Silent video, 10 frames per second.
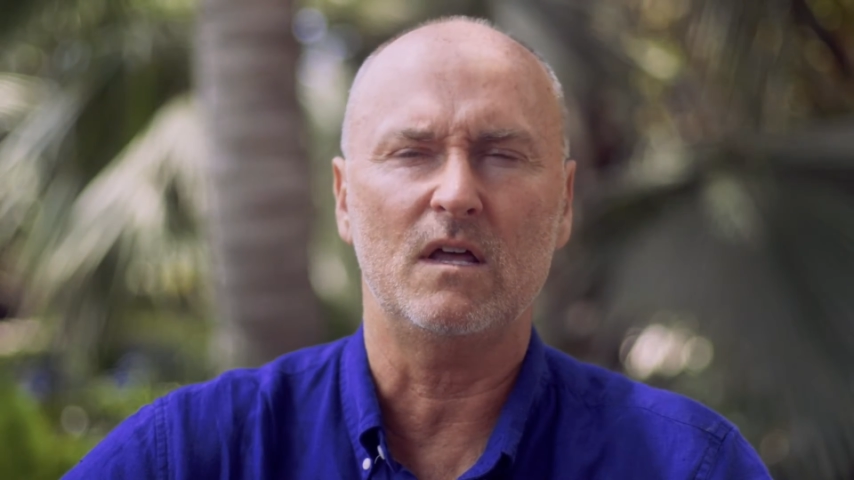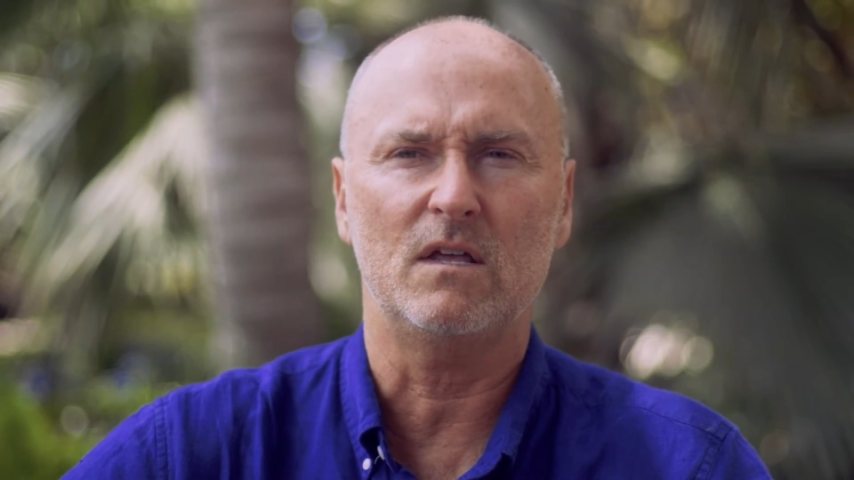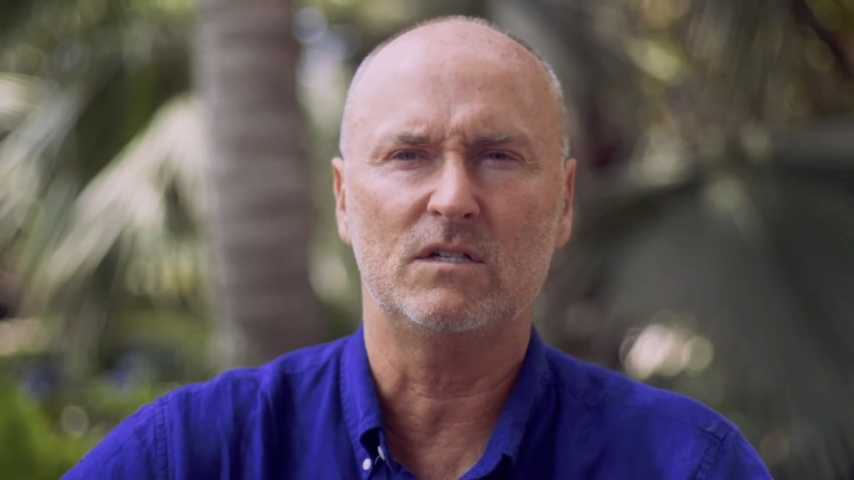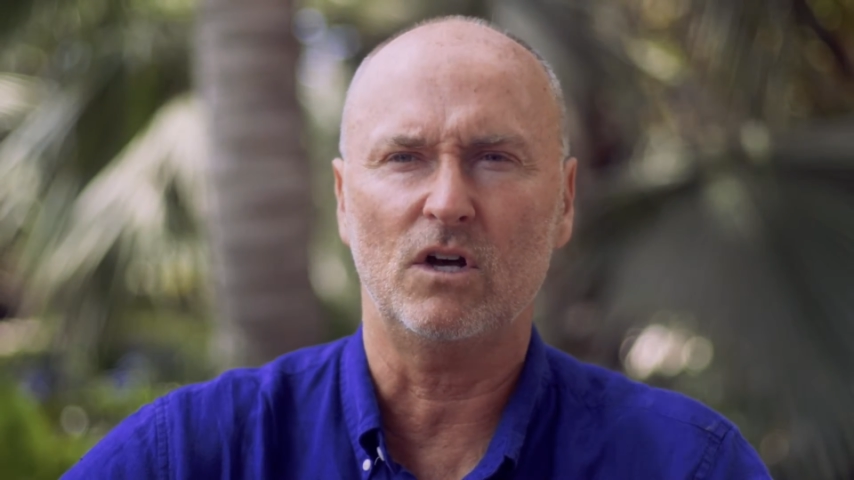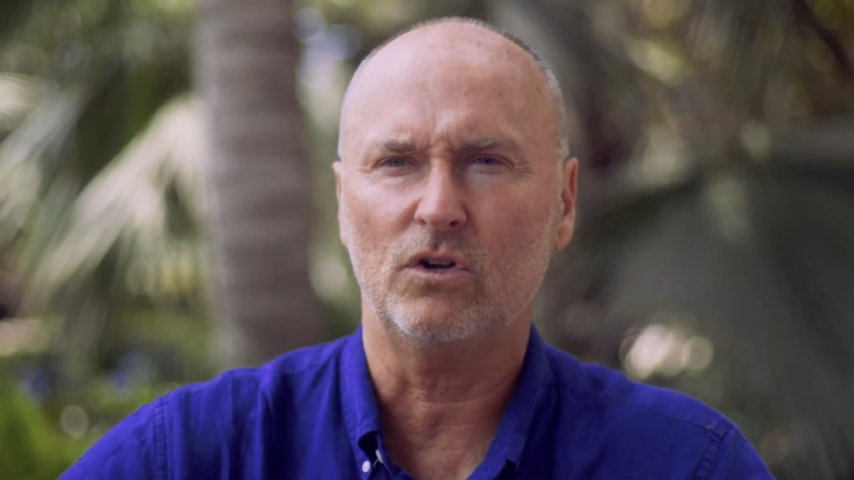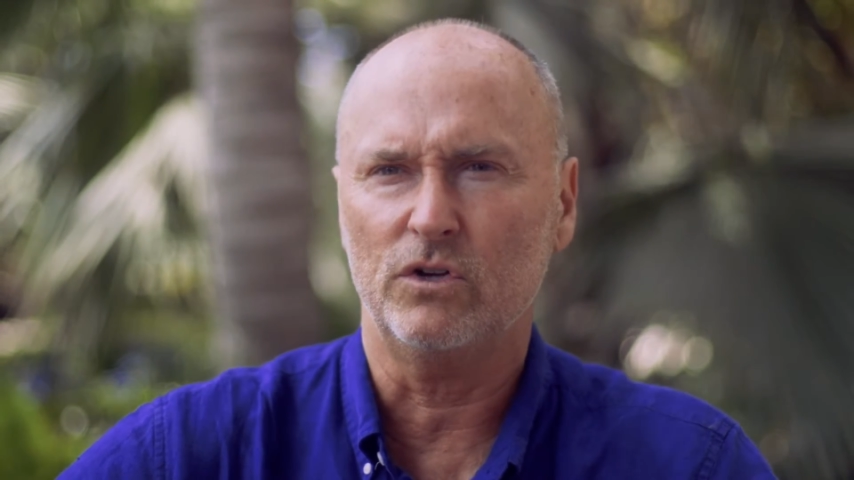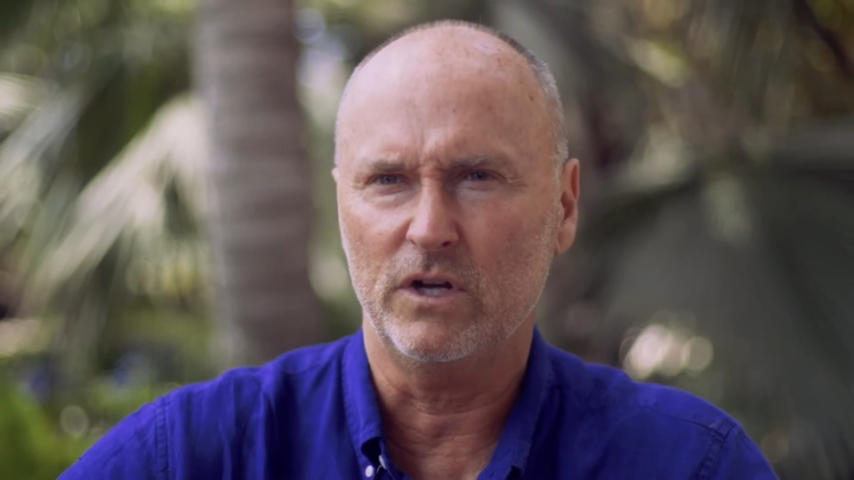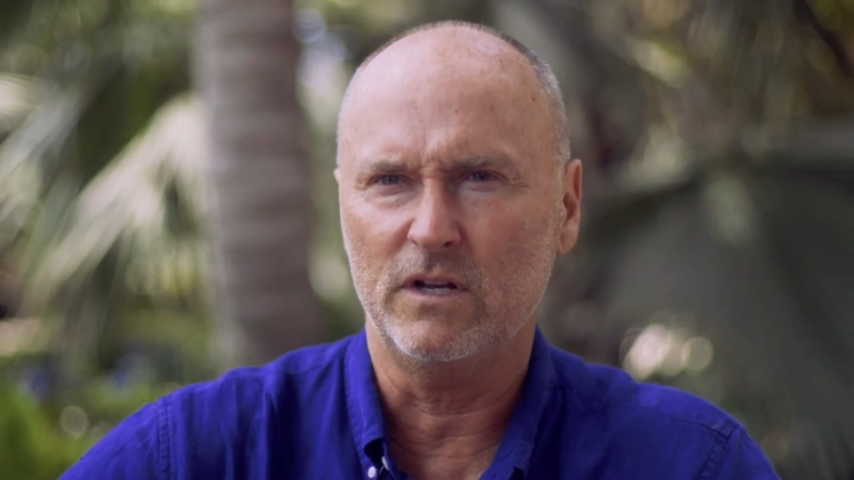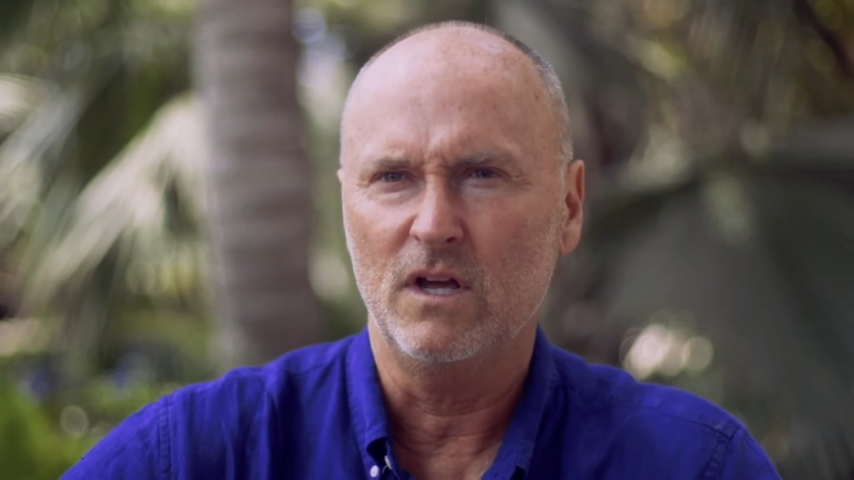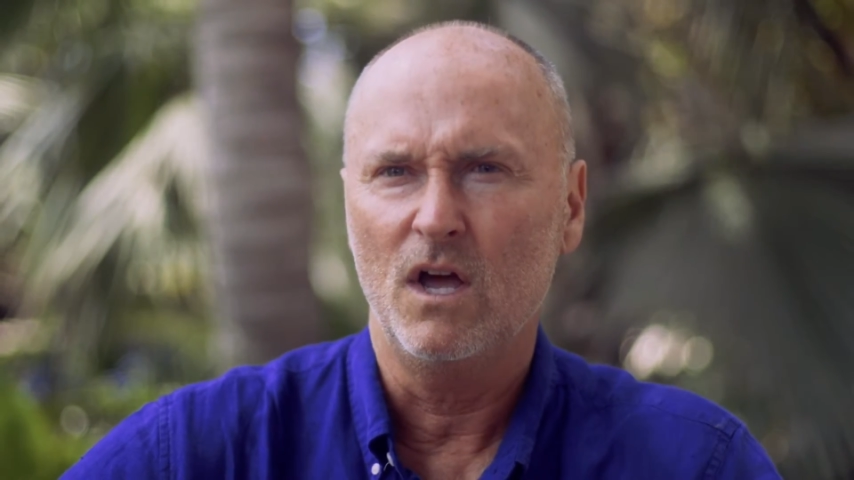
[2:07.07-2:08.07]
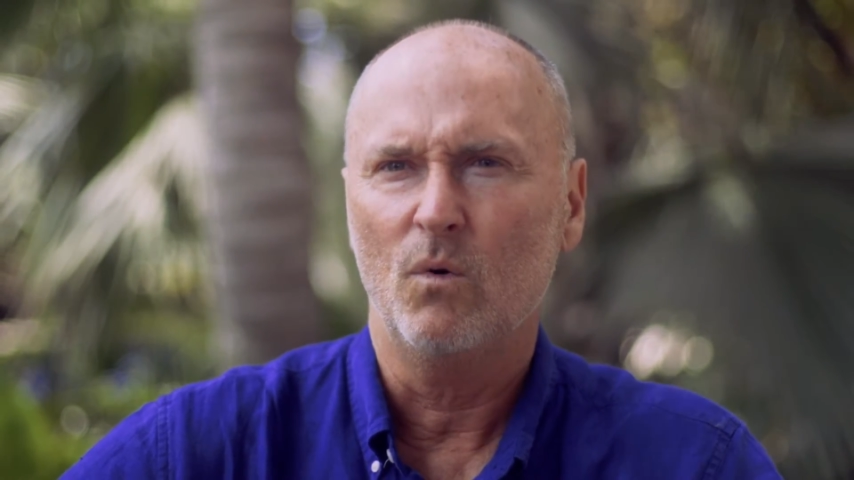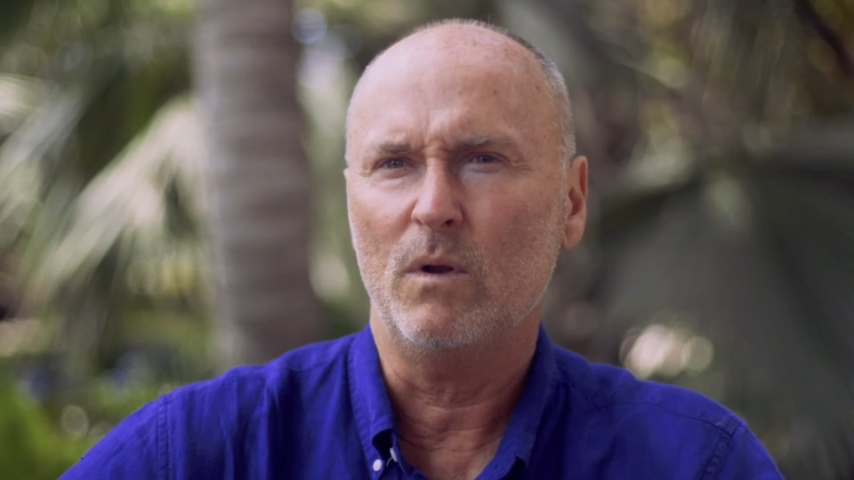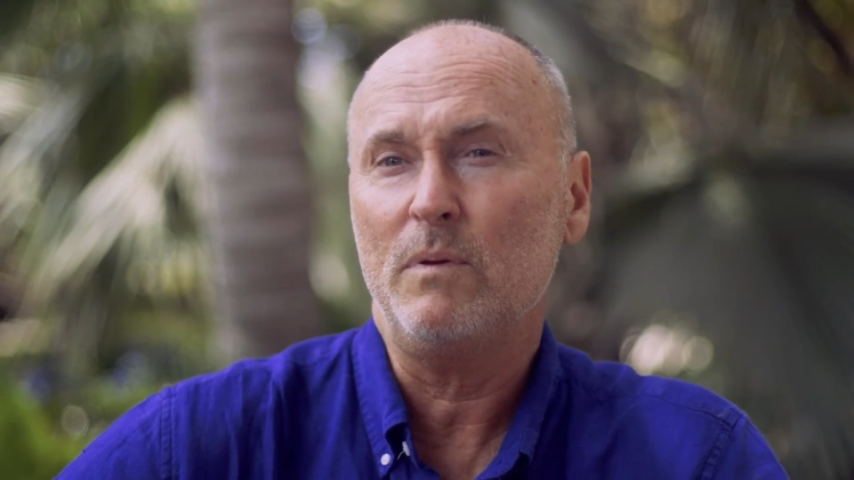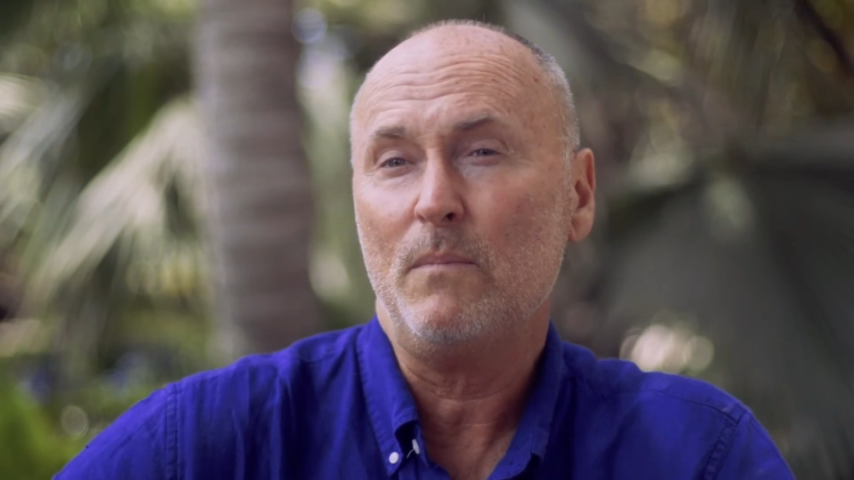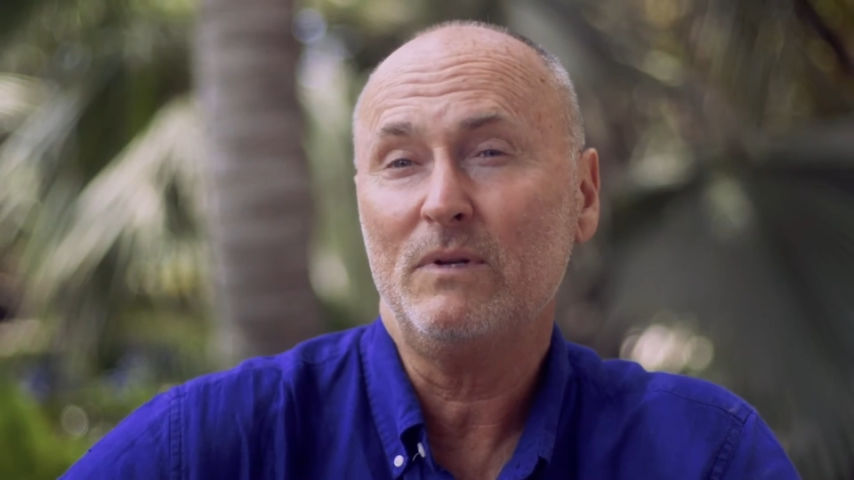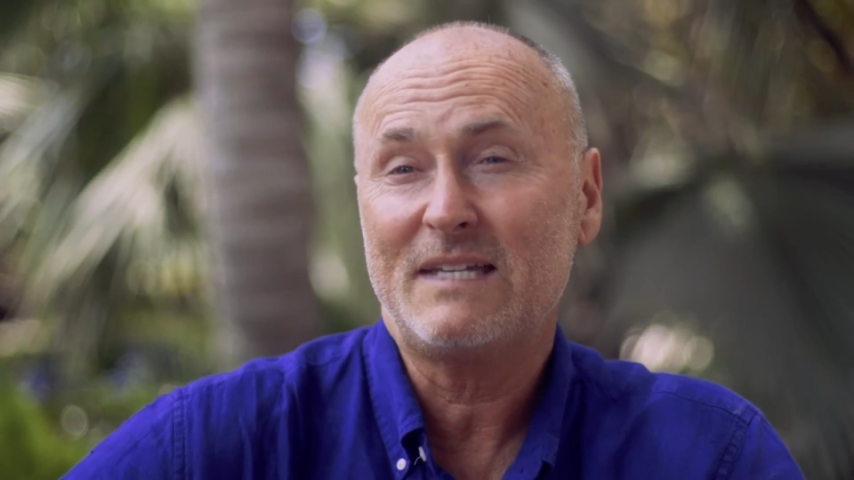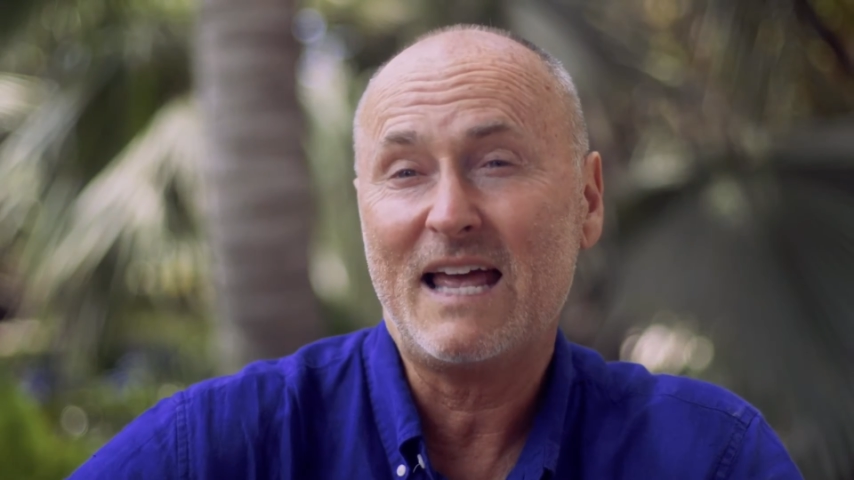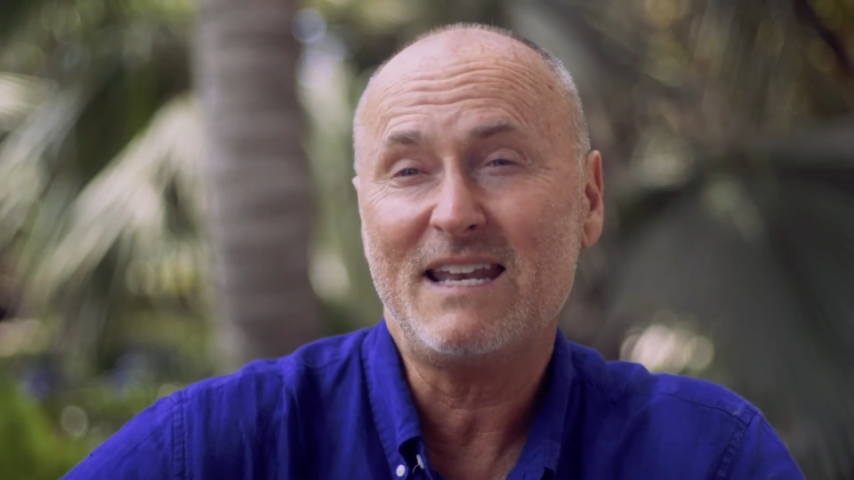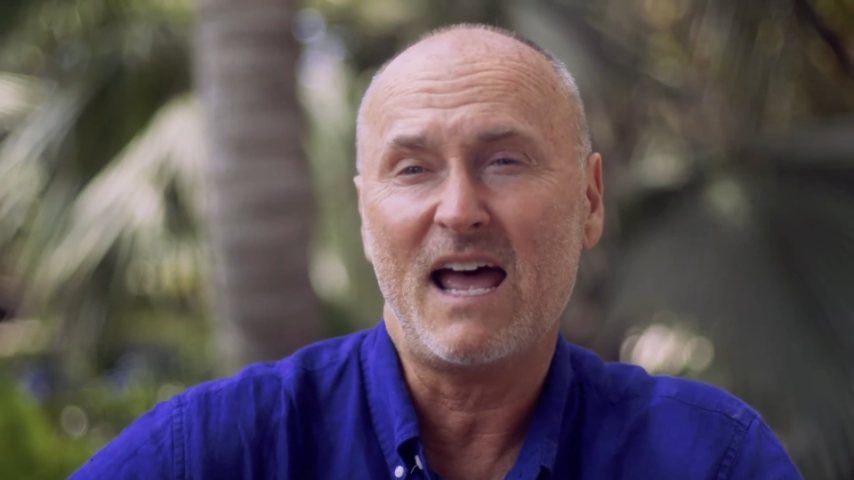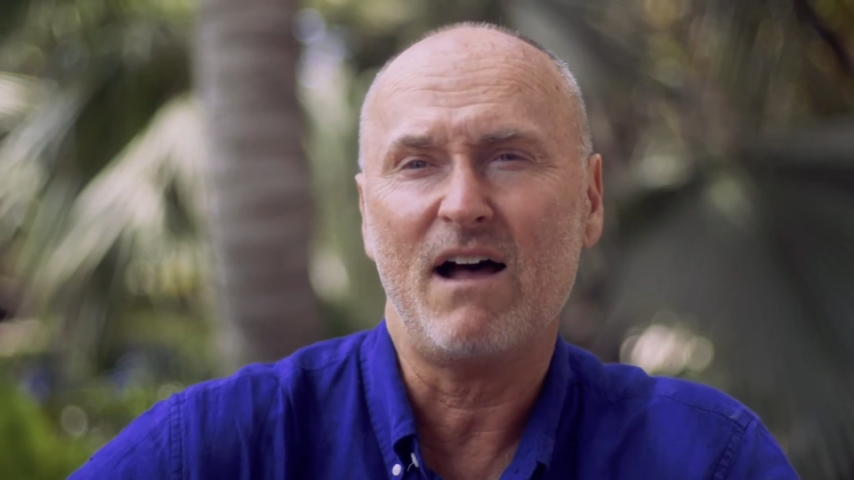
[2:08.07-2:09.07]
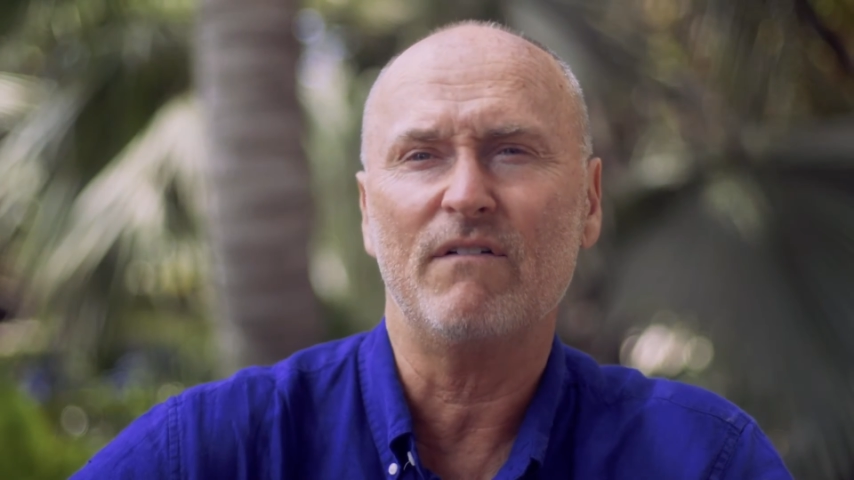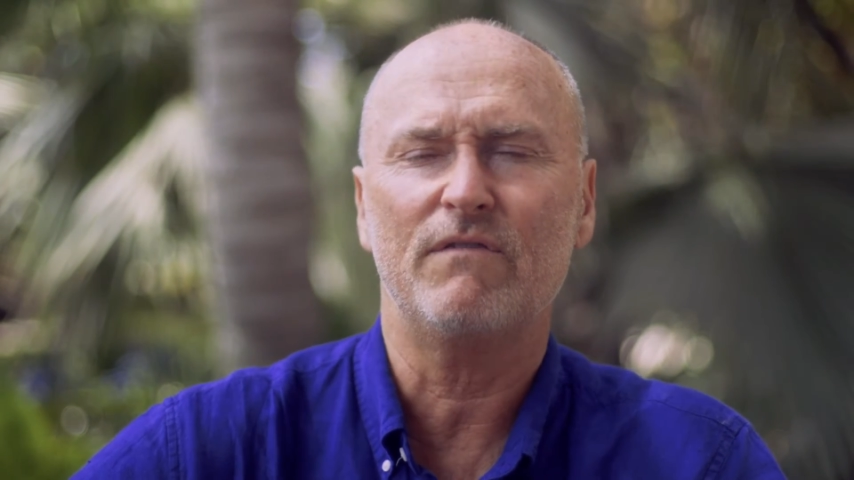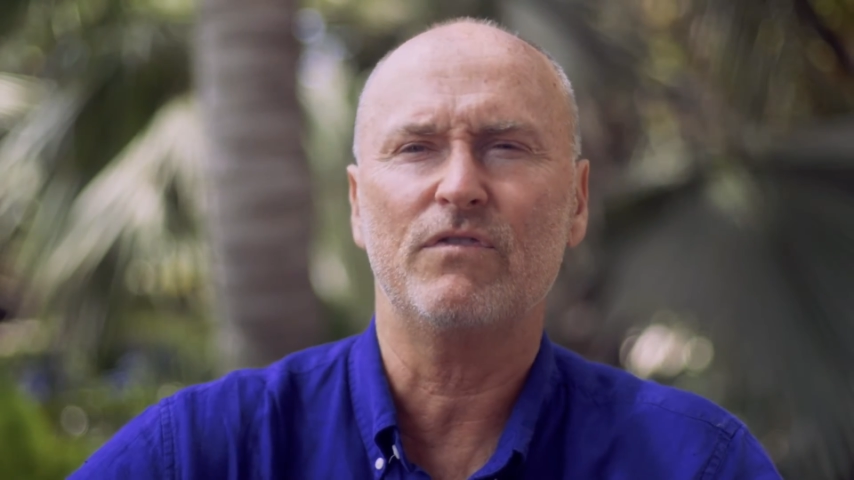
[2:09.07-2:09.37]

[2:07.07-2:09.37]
adulthood when people tend to have